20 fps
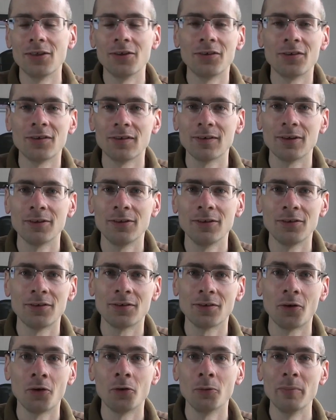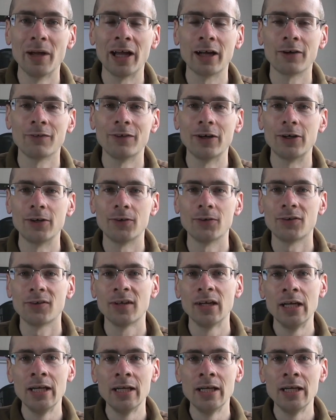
This all backfires.